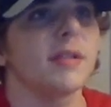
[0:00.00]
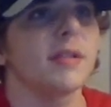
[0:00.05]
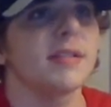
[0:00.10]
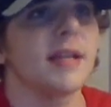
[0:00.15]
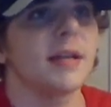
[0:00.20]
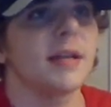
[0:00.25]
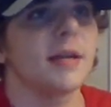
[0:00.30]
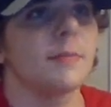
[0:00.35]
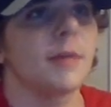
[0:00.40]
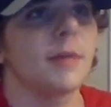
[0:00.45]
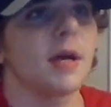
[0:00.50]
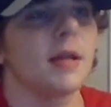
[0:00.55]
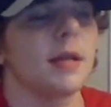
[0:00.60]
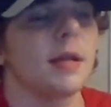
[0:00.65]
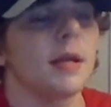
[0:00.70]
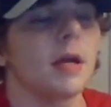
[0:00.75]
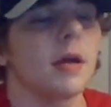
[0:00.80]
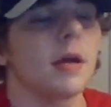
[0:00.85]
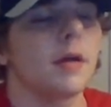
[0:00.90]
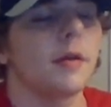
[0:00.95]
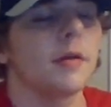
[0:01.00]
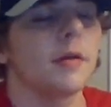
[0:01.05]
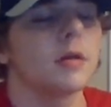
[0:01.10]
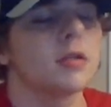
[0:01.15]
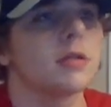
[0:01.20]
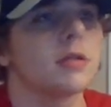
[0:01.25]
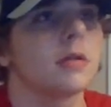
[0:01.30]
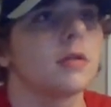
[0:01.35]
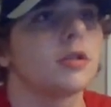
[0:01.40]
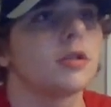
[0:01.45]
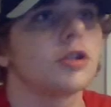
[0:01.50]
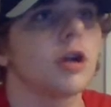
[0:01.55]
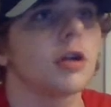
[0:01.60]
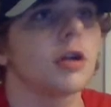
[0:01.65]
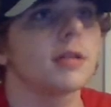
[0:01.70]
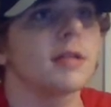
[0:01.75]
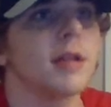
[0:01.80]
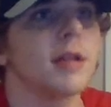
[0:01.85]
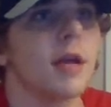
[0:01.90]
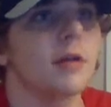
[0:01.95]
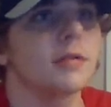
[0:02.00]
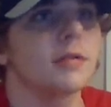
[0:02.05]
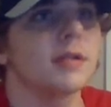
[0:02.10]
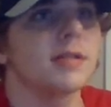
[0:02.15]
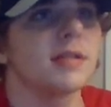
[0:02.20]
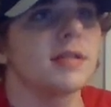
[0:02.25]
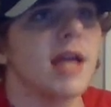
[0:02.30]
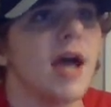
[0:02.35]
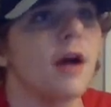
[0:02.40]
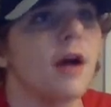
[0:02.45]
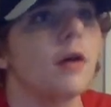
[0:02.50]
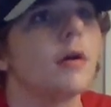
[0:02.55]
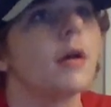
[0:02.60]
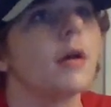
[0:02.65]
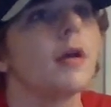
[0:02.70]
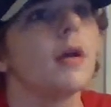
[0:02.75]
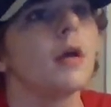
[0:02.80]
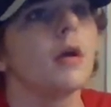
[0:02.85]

was taken by the Sharks, and just now,